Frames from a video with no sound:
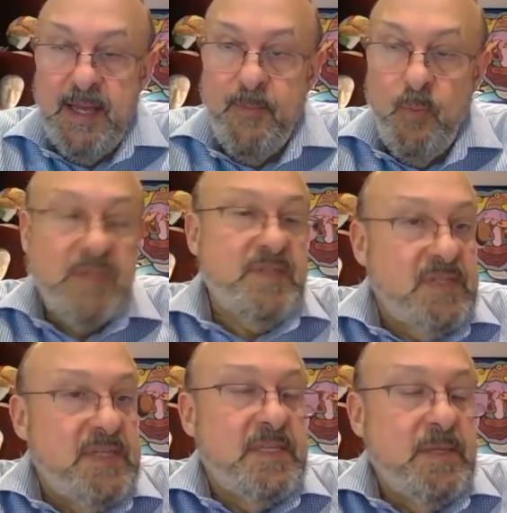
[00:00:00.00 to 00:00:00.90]
once the
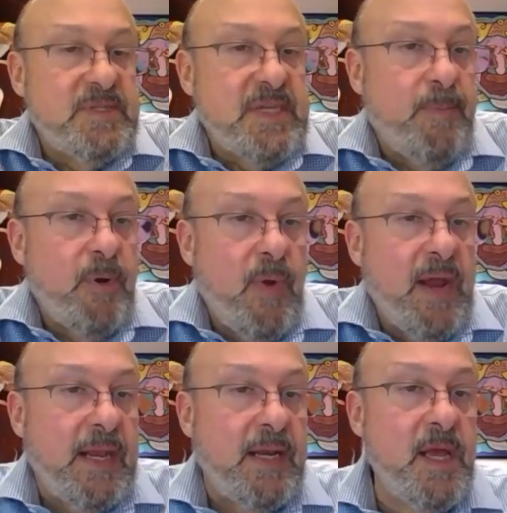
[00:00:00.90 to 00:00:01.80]
system is up and
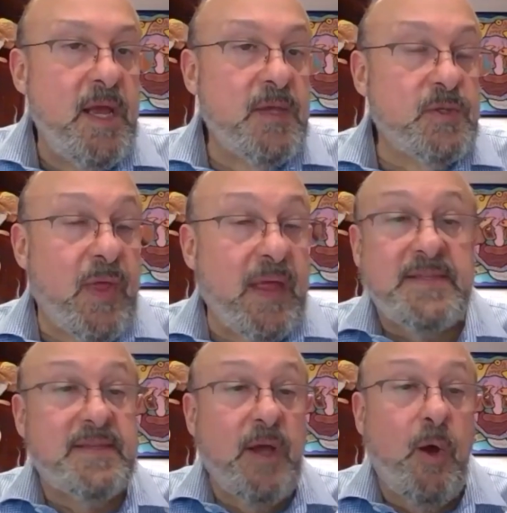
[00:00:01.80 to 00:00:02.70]
running. So
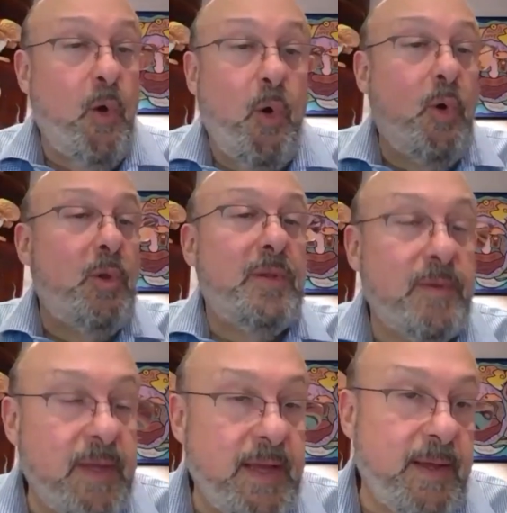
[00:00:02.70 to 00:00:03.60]
that's a
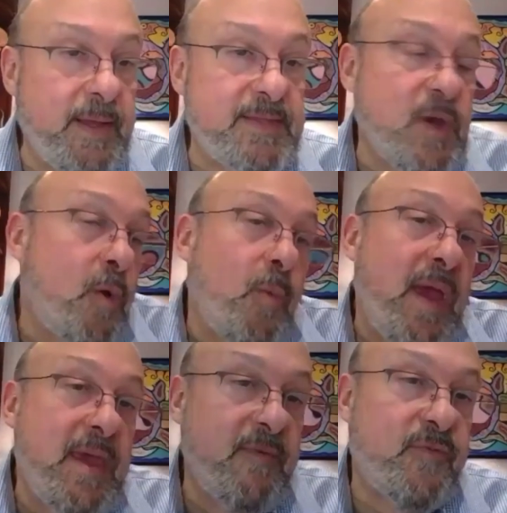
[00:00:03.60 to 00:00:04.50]
whole, it's our
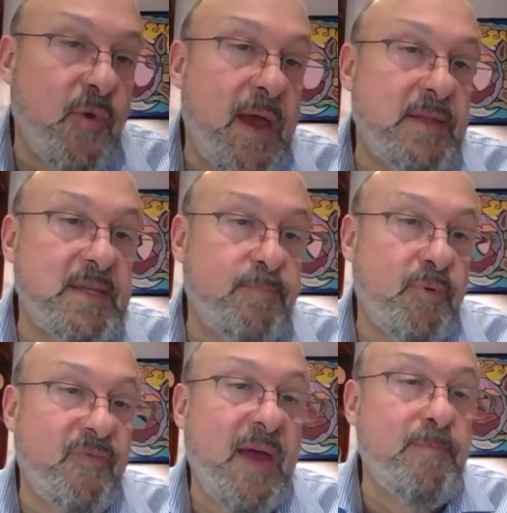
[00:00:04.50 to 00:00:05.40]
way of trying to
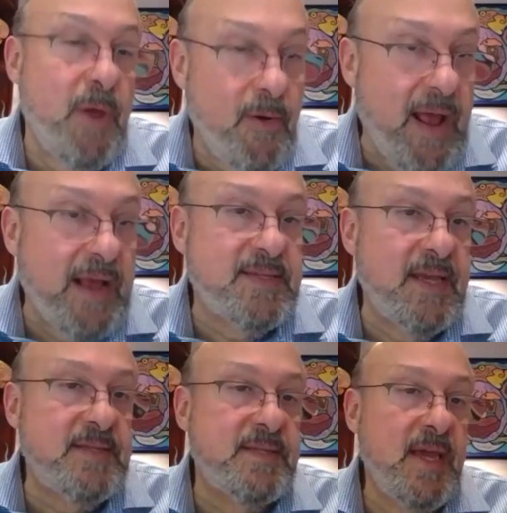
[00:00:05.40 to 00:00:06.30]
provide better
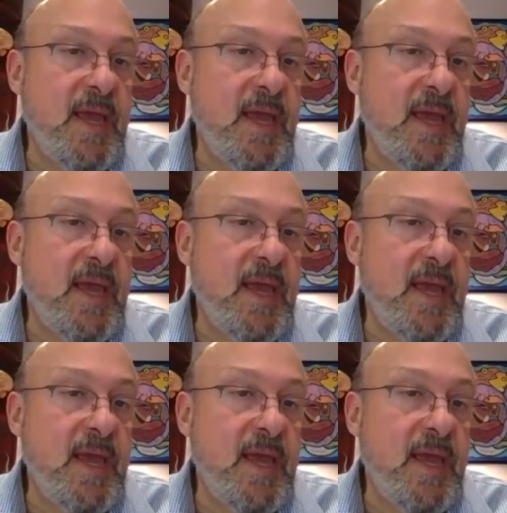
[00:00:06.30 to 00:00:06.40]
access